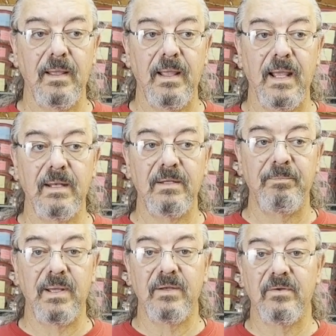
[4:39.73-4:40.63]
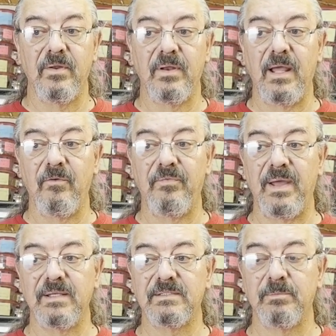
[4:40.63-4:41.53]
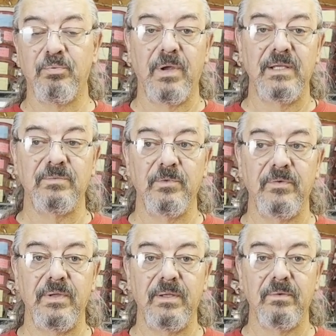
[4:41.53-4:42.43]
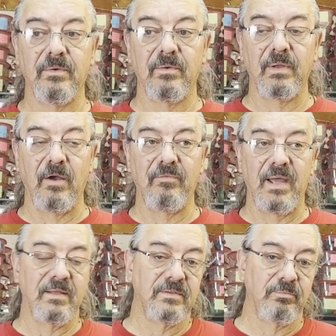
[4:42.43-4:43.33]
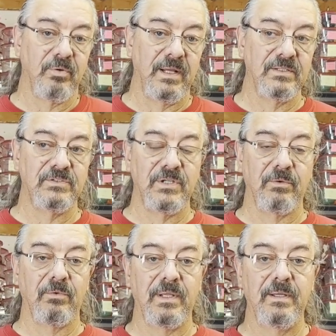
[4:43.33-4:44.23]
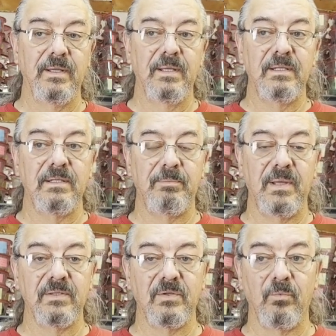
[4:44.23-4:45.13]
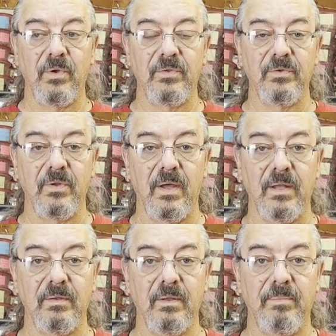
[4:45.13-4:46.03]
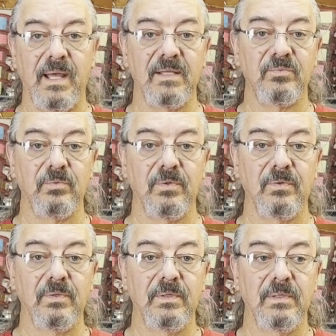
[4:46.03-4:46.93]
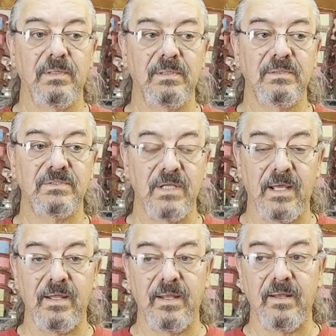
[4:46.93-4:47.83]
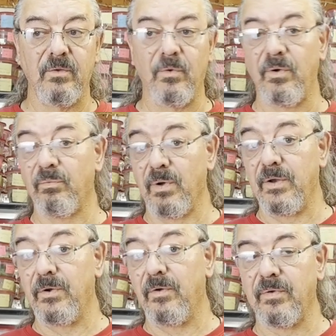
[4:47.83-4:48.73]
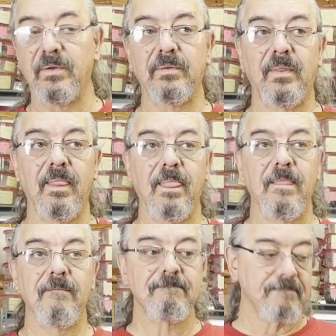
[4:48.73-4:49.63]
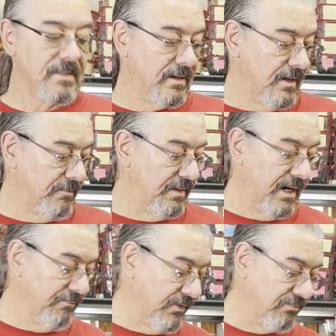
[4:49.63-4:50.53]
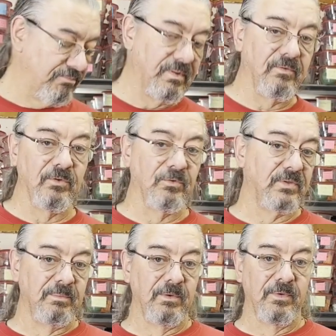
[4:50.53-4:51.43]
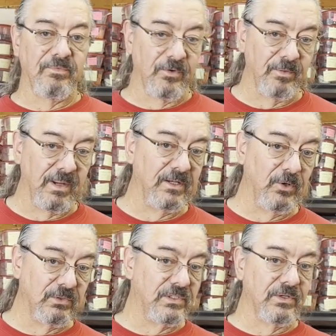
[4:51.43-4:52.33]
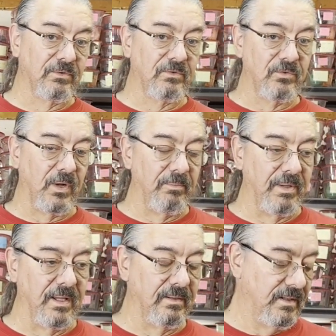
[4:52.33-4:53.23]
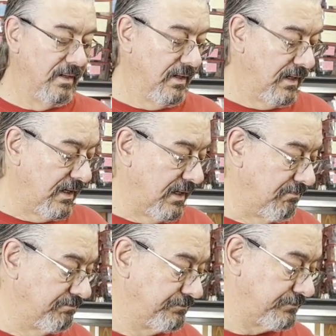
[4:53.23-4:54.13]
depending on how fast the prey is moving or how fast the prey is generally, depends on whether or not a bass will suck it in or run it over. And you'll see me referring to my notes here quite a bit. Because